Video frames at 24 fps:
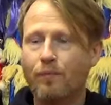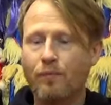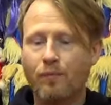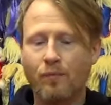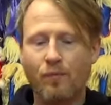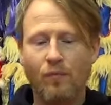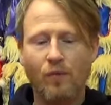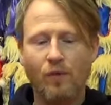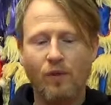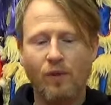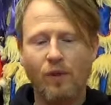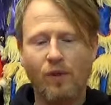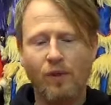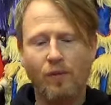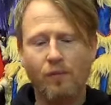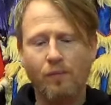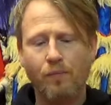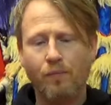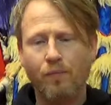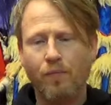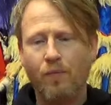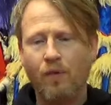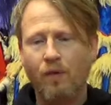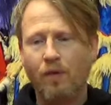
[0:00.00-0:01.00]
Okay,
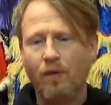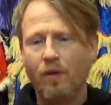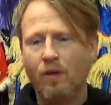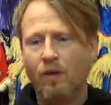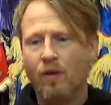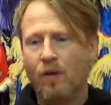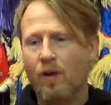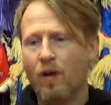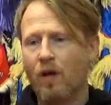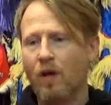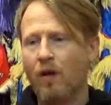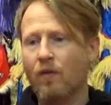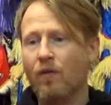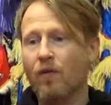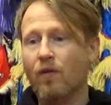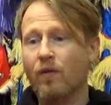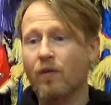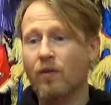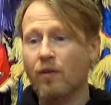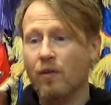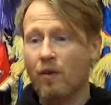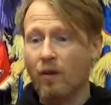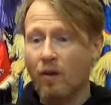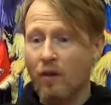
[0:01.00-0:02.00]

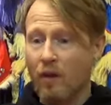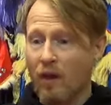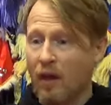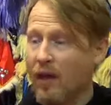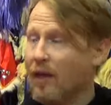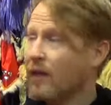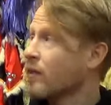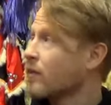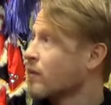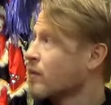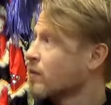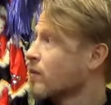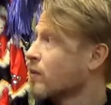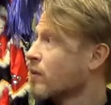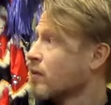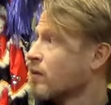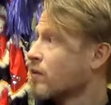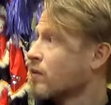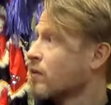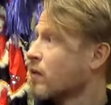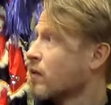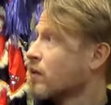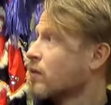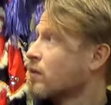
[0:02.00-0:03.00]
the lion,
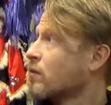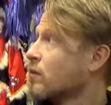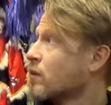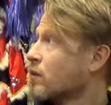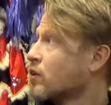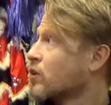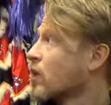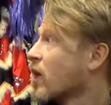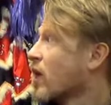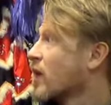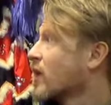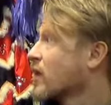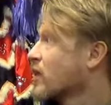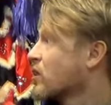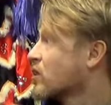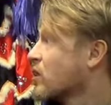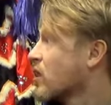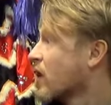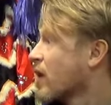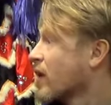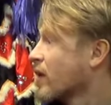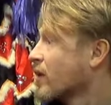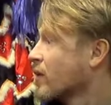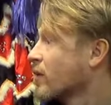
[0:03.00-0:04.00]
the Chinese
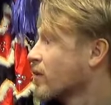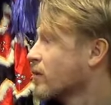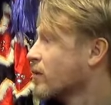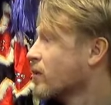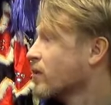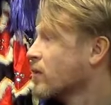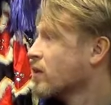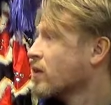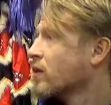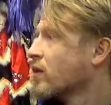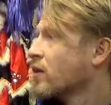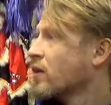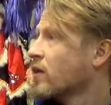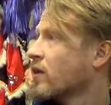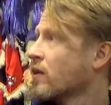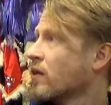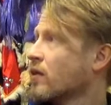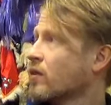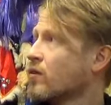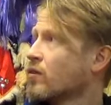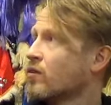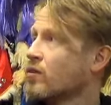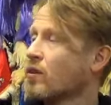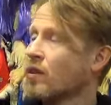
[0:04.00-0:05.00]
lion,
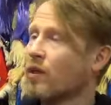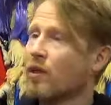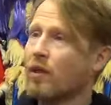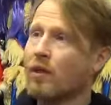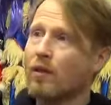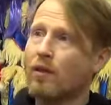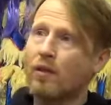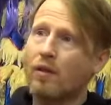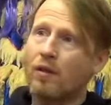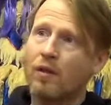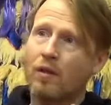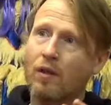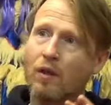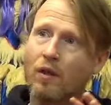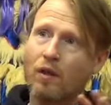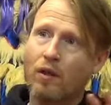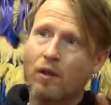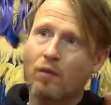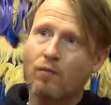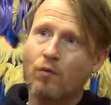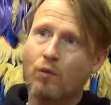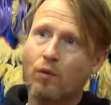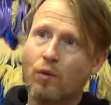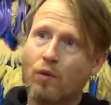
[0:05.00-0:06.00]
is
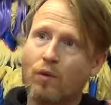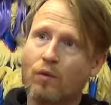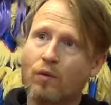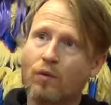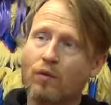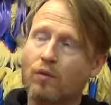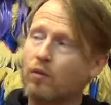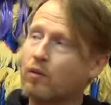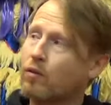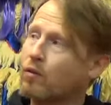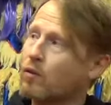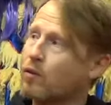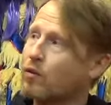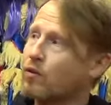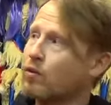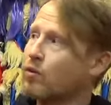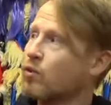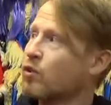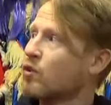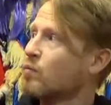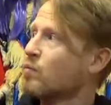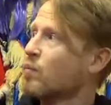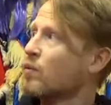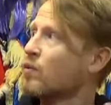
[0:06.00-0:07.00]
another one of the
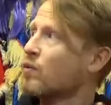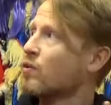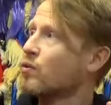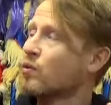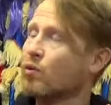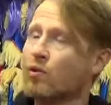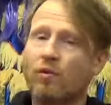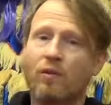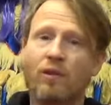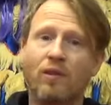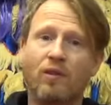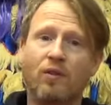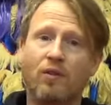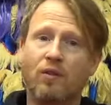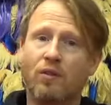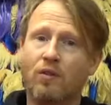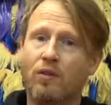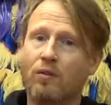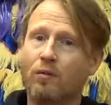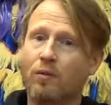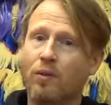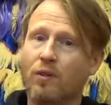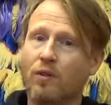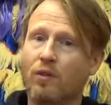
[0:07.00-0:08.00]
two spiritual creatures.
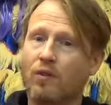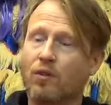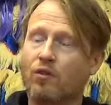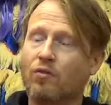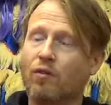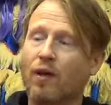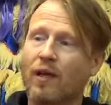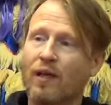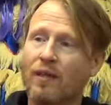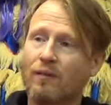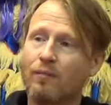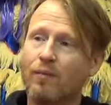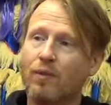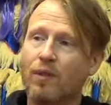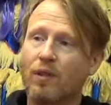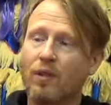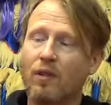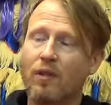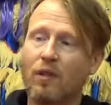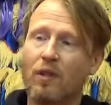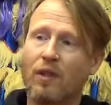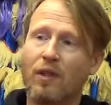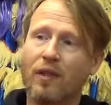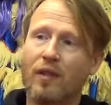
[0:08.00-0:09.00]
So we've got the dragon, we've got
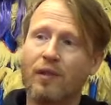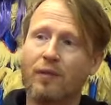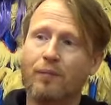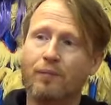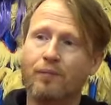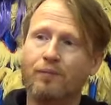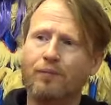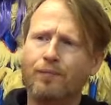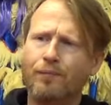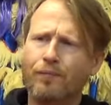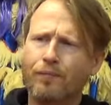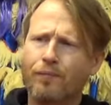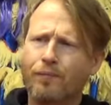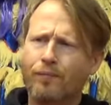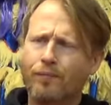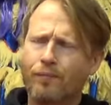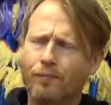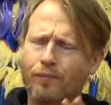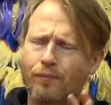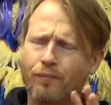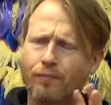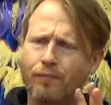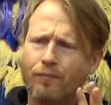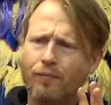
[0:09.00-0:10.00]
the lion.
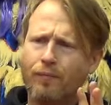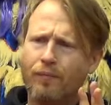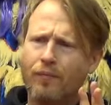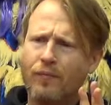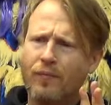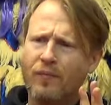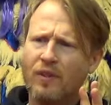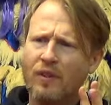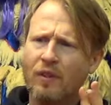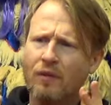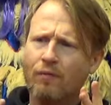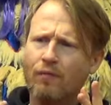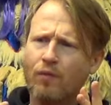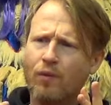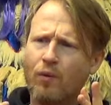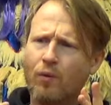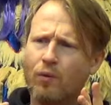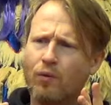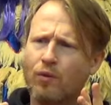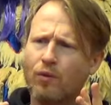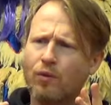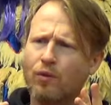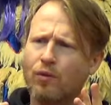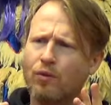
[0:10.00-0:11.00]
If you
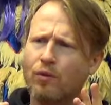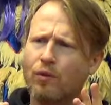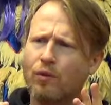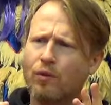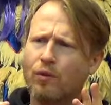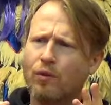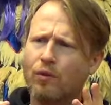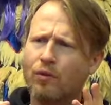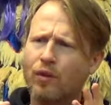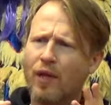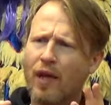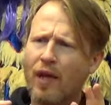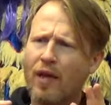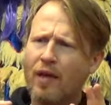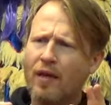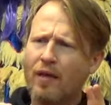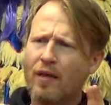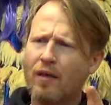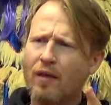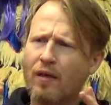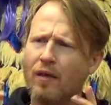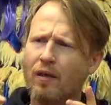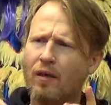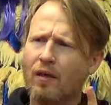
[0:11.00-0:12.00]
to take
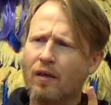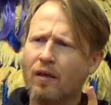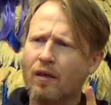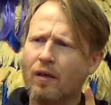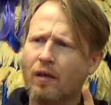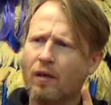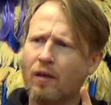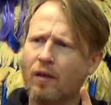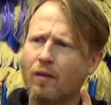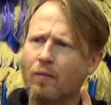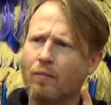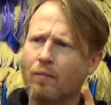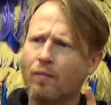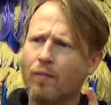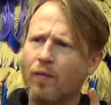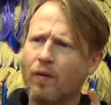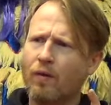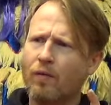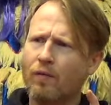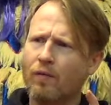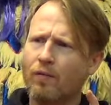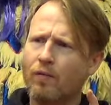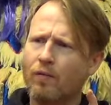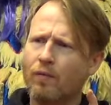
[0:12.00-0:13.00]
it
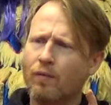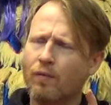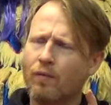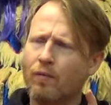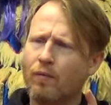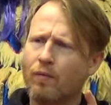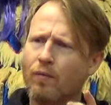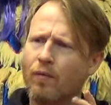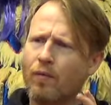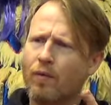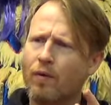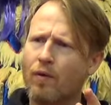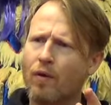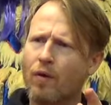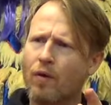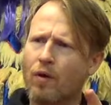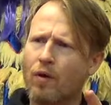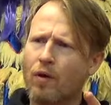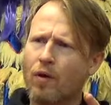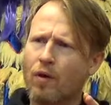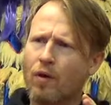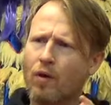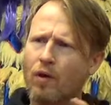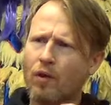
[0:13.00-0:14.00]
on
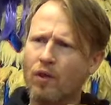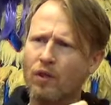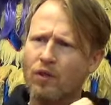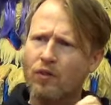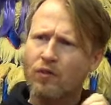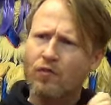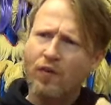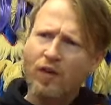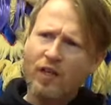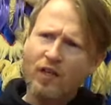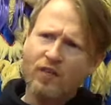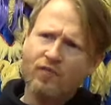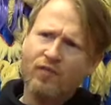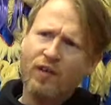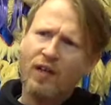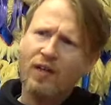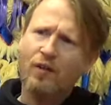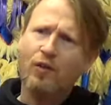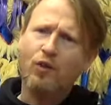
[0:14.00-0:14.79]
its face value,